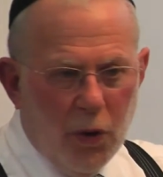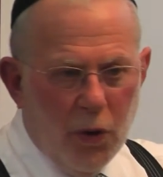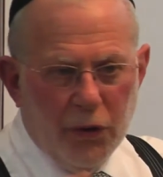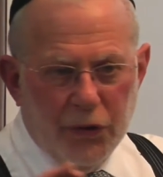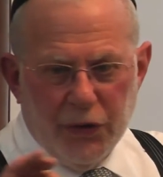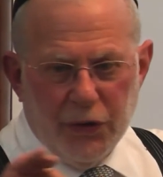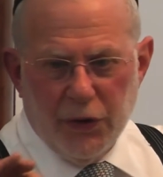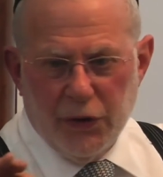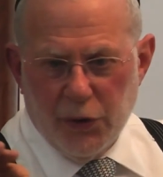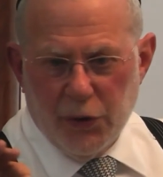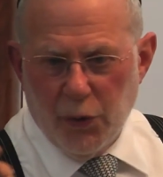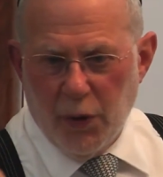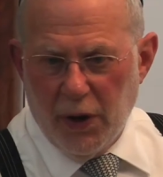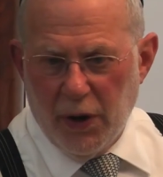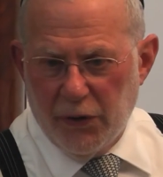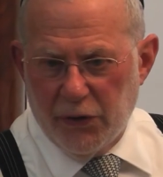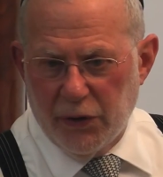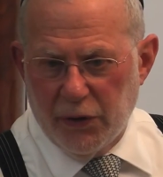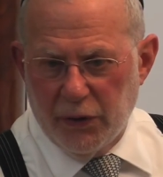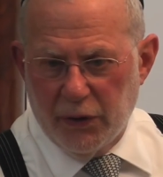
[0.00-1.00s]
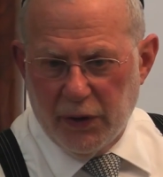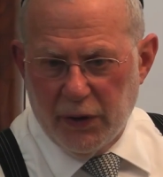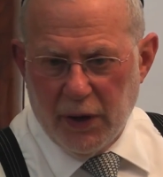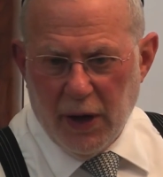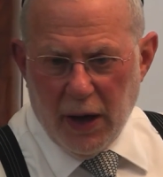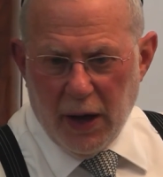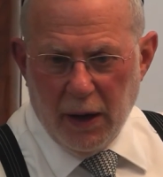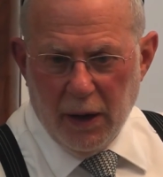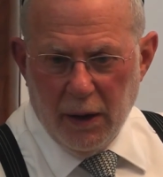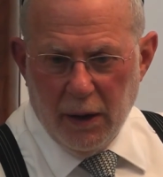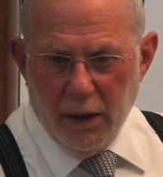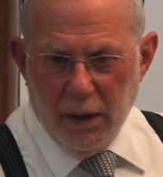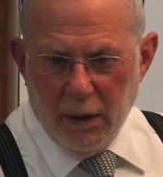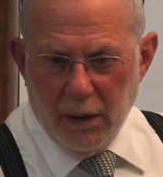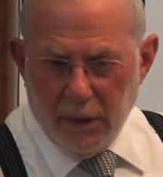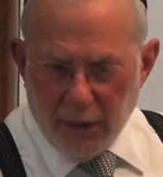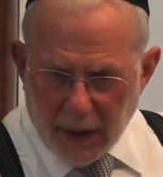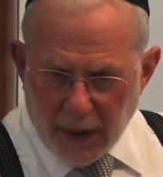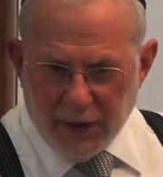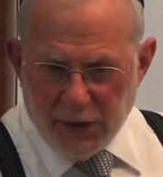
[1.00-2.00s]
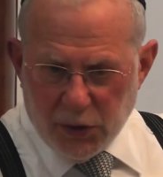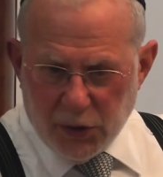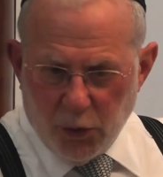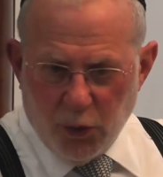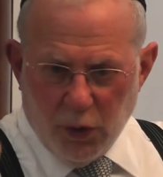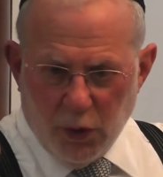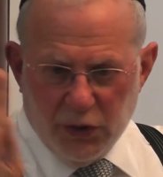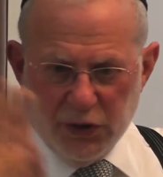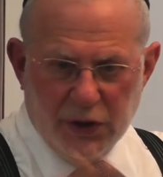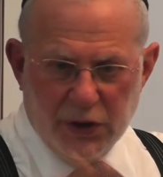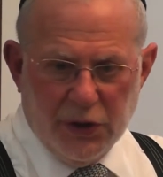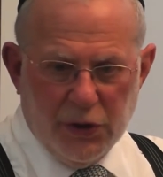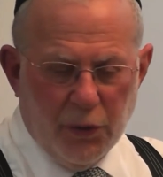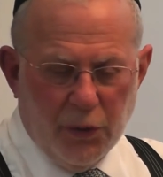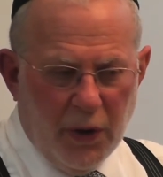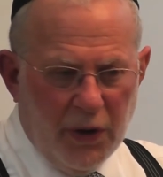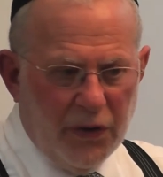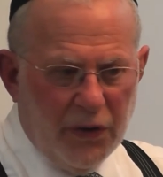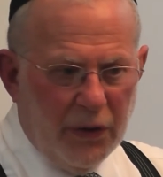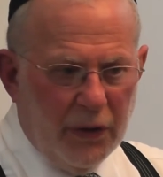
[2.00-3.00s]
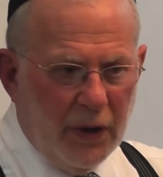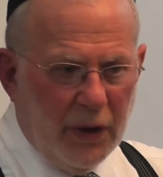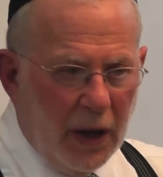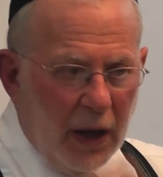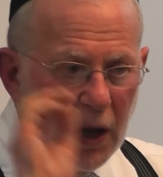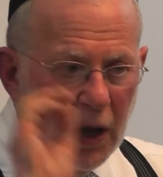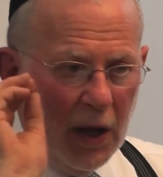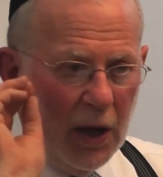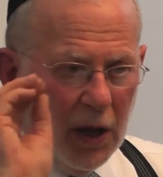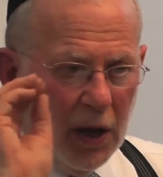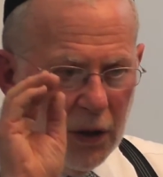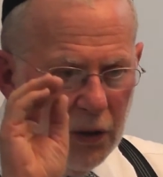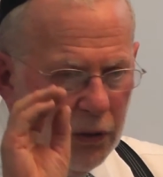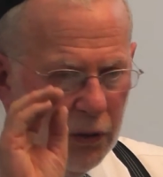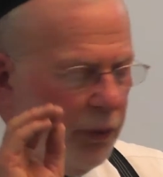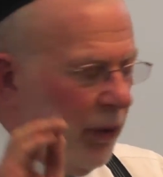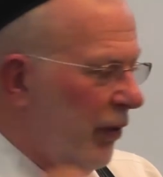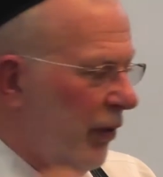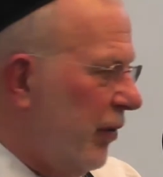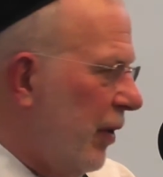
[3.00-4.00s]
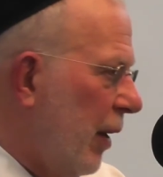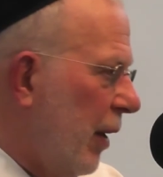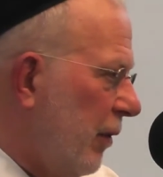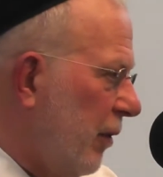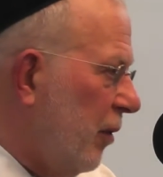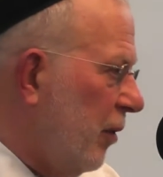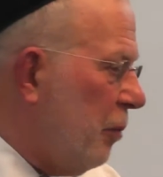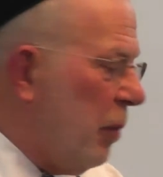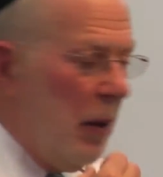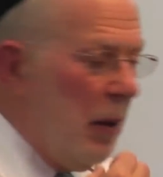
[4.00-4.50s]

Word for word: world situation today. That's the world situation today in three sentences.